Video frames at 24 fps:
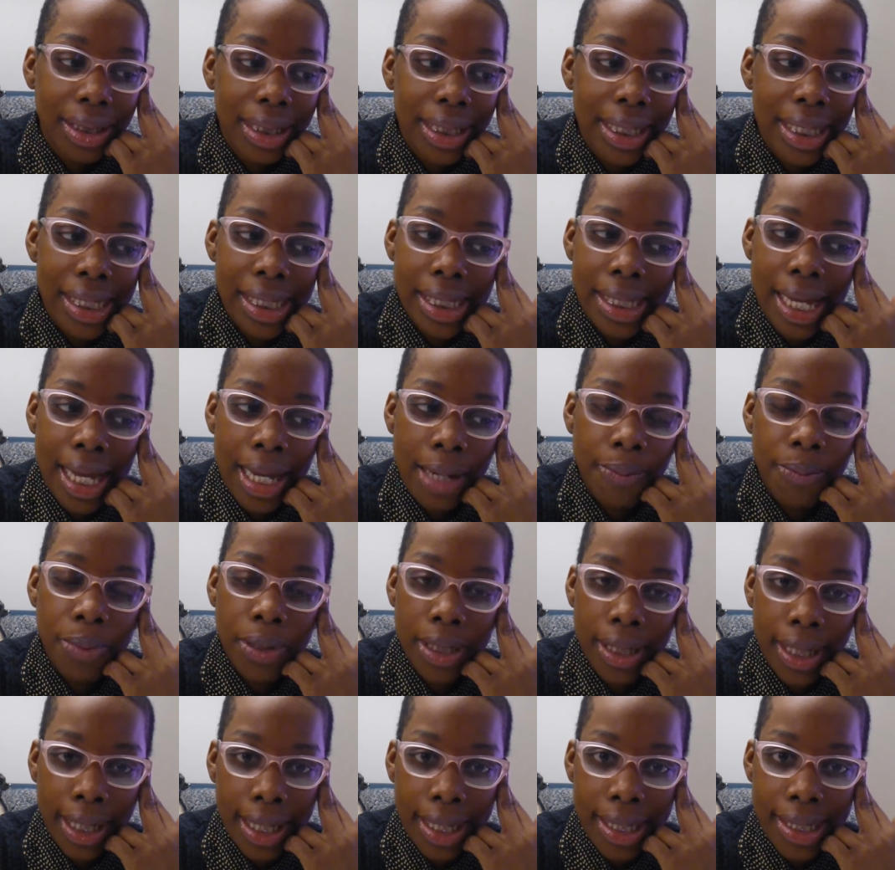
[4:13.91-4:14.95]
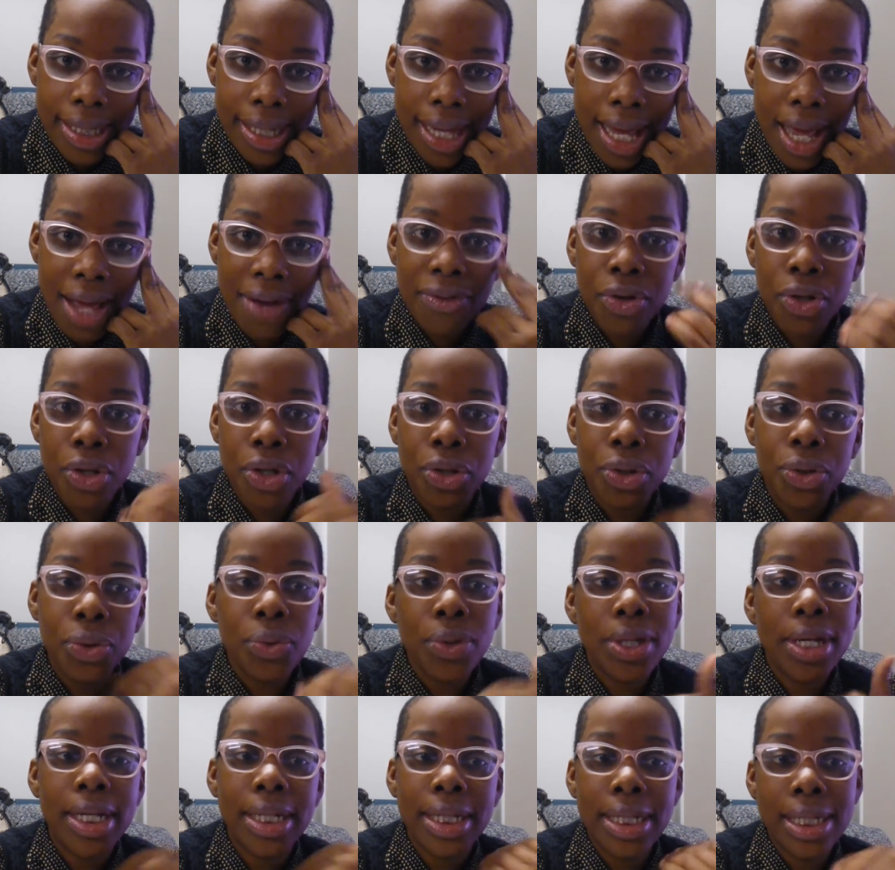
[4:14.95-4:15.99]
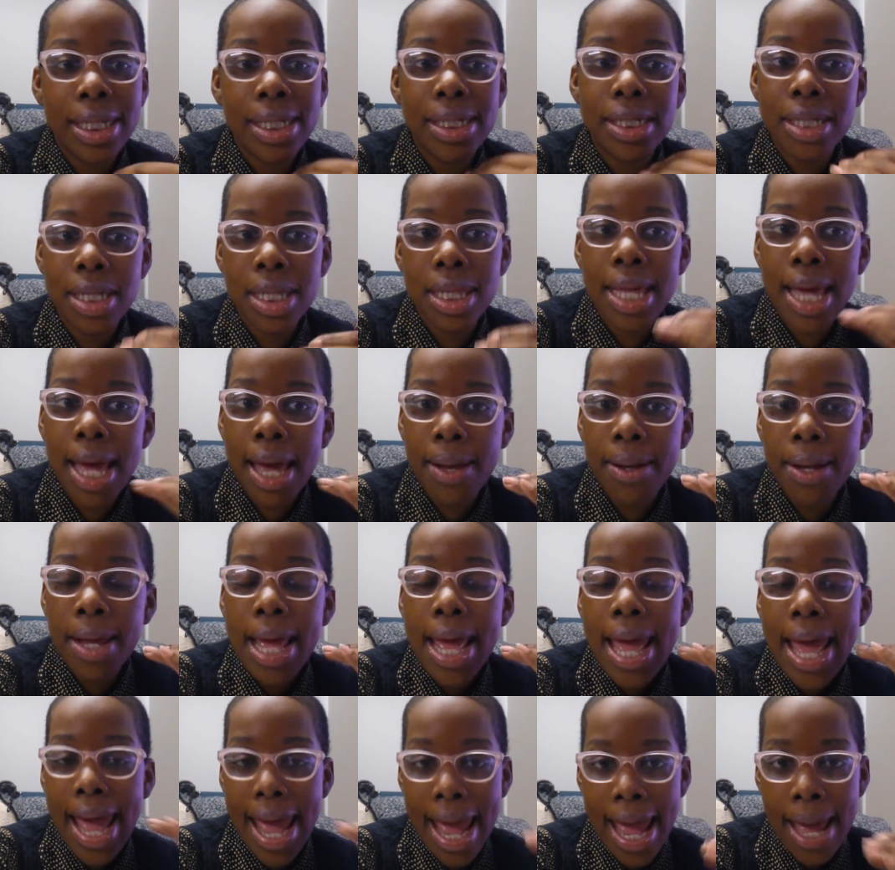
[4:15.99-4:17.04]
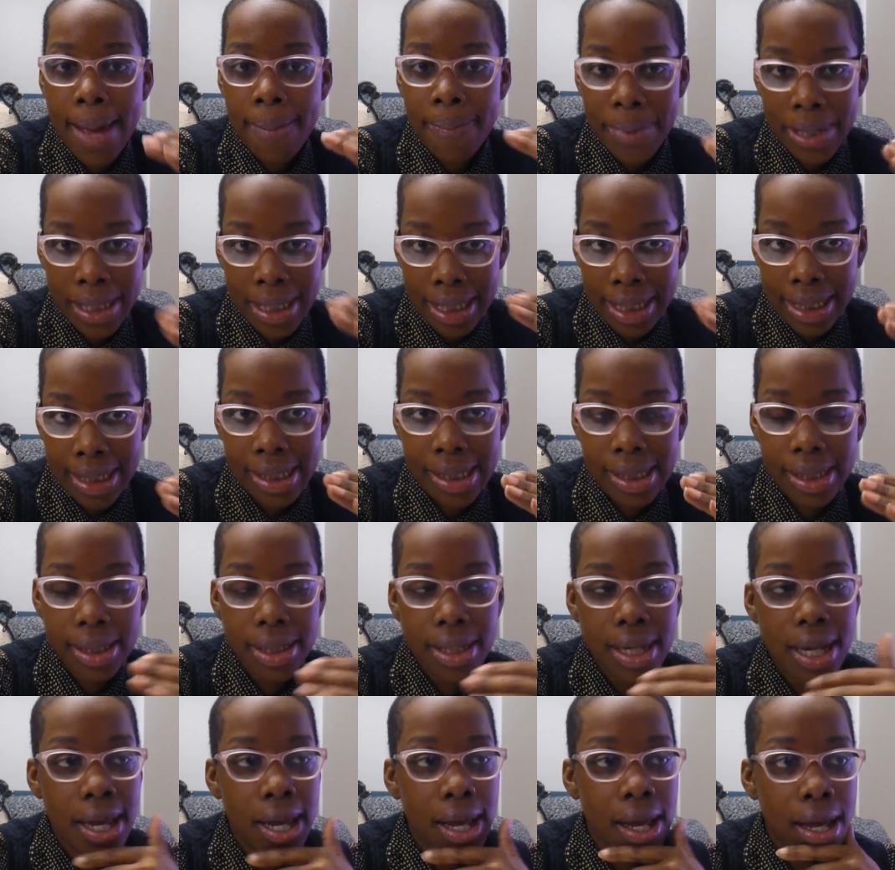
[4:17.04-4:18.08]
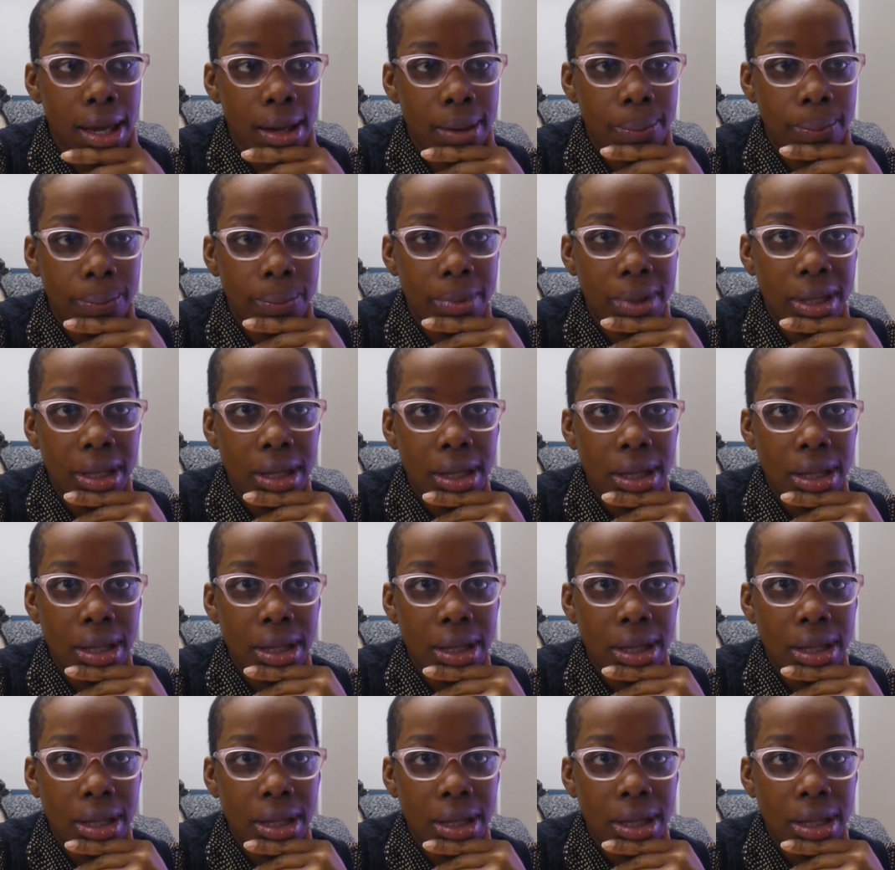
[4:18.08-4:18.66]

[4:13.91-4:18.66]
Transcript: can take place however you can get to that happiness um,